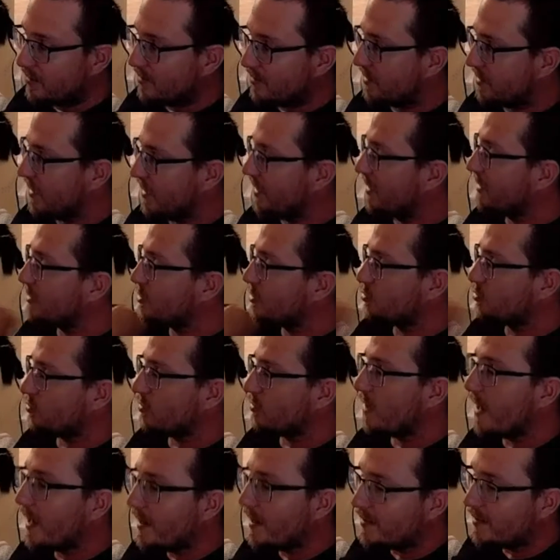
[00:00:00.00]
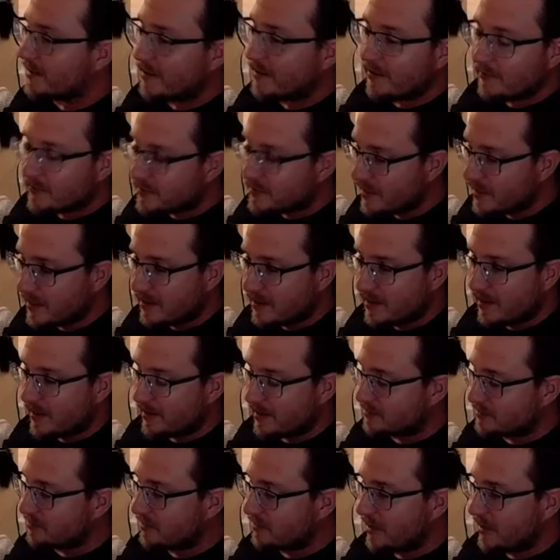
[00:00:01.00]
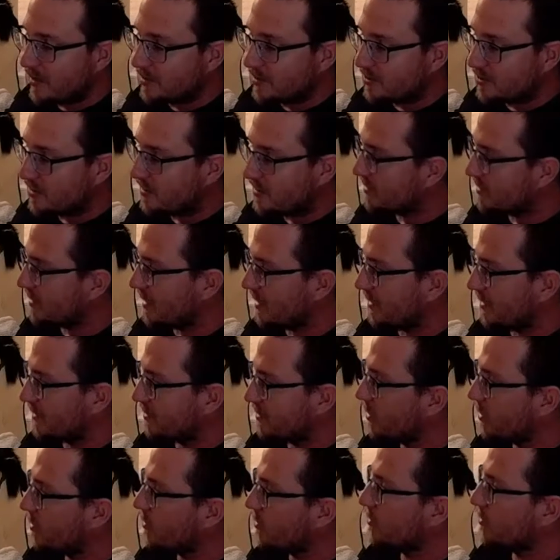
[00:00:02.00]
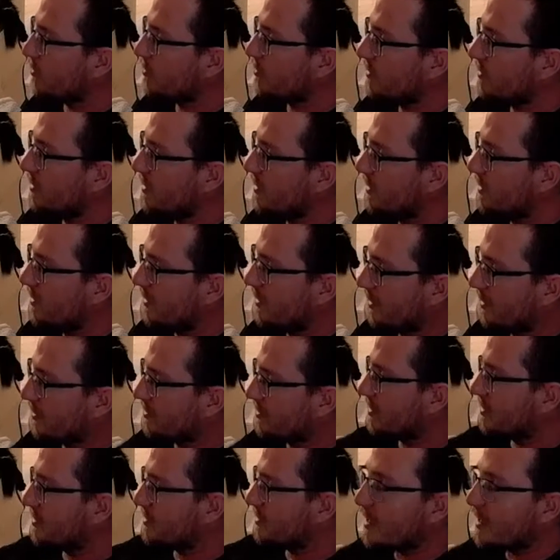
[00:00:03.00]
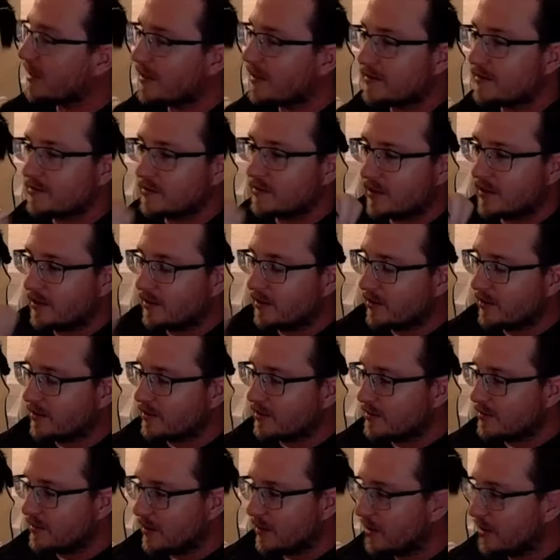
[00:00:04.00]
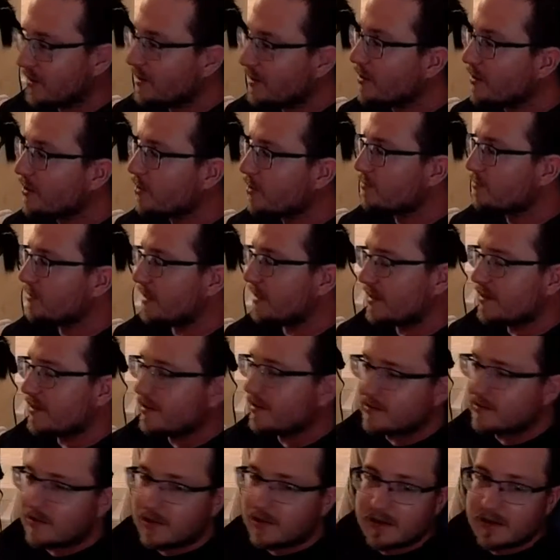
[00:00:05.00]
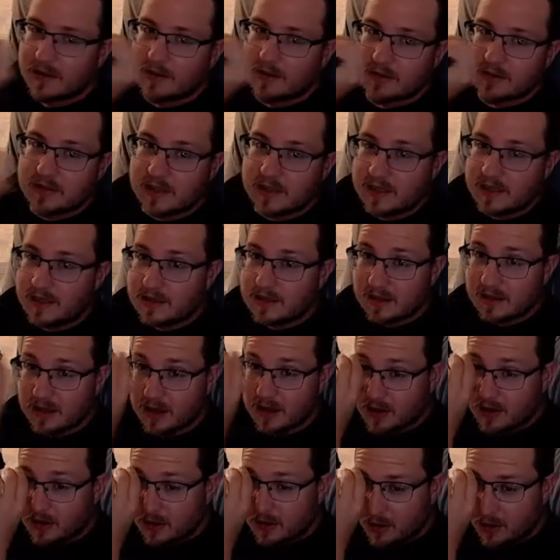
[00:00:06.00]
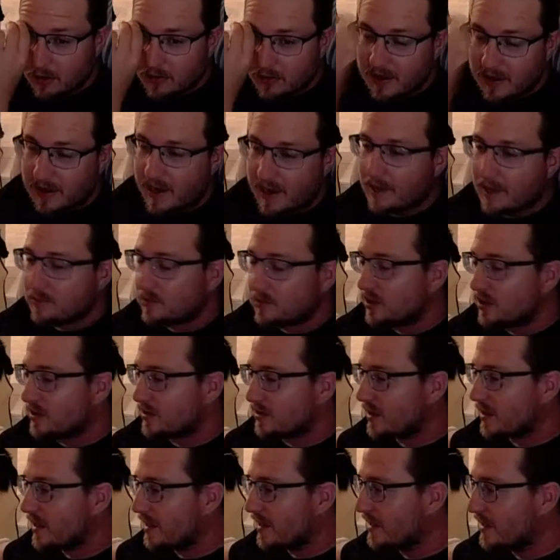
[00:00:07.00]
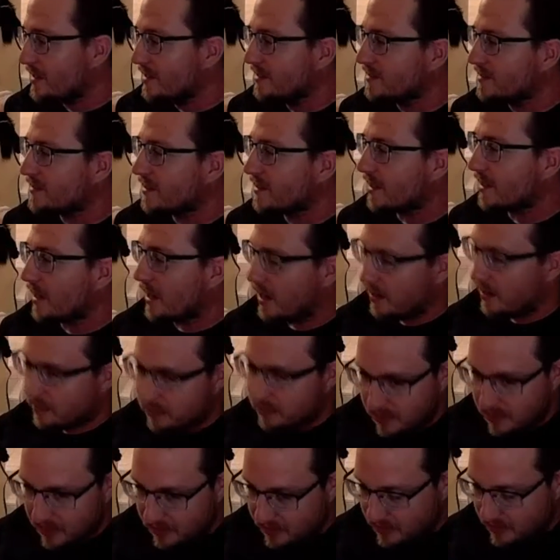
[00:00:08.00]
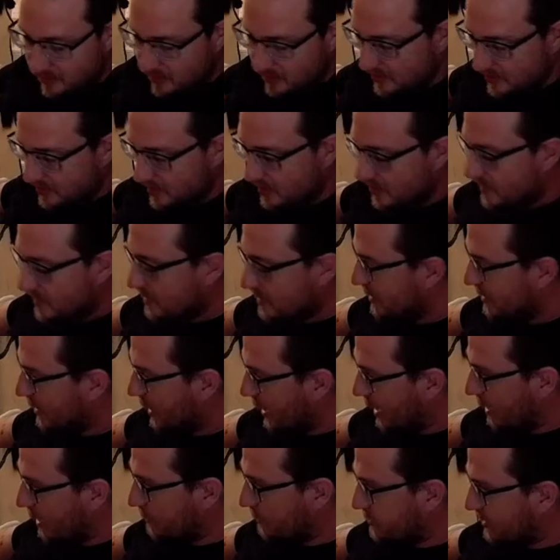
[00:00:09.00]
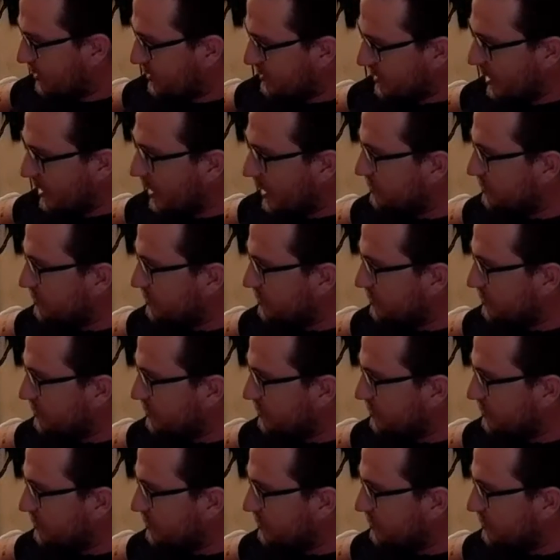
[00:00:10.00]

They didn't try to give us any explanation. Like, no, here's the science. Here's a little bit. Here's a little tease. No, they kept just saying he's in optics. Optics.